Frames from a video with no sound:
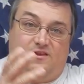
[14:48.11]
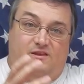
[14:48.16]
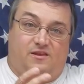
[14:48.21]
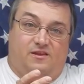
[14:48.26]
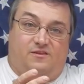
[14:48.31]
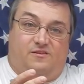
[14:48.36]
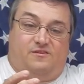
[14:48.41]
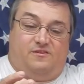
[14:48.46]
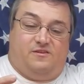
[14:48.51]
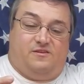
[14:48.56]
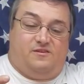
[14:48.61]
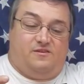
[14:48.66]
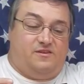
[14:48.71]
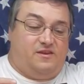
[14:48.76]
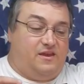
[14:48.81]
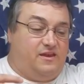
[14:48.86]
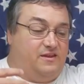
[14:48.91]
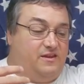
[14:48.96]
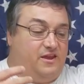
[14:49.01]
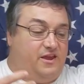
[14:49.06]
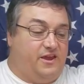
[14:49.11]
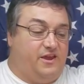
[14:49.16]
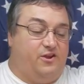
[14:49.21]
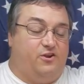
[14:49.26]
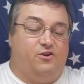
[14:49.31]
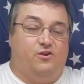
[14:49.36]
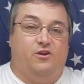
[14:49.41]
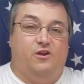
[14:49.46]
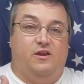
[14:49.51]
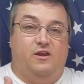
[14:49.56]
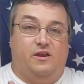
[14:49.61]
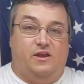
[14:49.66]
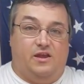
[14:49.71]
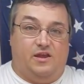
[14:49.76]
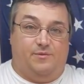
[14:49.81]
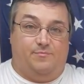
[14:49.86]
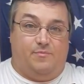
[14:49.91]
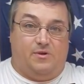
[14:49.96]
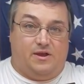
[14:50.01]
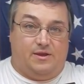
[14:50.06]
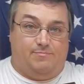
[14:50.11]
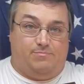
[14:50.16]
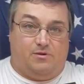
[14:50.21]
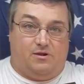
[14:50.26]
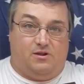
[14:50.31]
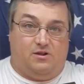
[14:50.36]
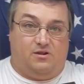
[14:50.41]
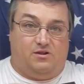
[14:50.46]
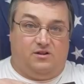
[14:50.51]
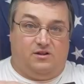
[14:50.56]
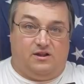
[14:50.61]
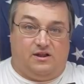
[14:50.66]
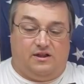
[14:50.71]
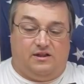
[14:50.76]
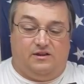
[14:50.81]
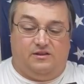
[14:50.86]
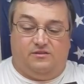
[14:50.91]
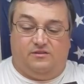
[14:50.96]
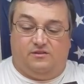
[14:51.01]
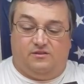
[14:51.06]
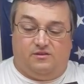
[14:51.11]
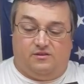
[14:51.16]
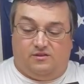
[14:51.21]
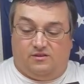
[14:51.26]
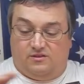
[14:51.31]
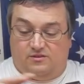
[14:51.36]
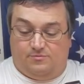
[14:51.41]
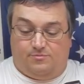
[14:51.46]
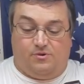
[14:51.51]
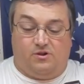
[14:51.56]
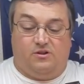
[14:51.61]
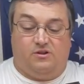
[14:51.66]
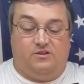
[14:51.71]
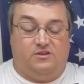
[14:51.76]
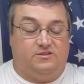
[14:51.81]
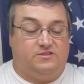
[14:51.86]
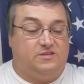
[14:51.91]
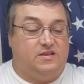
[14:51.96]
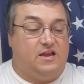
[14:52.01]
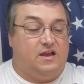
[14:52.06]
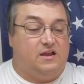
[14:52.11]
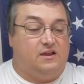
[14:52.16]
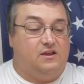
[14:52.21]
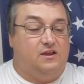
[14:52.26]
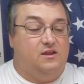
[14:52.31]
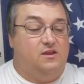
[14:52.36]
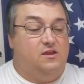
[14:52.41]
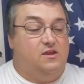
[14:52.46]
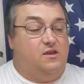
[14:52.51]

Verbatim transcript: an error in my part, not in the part of the stock.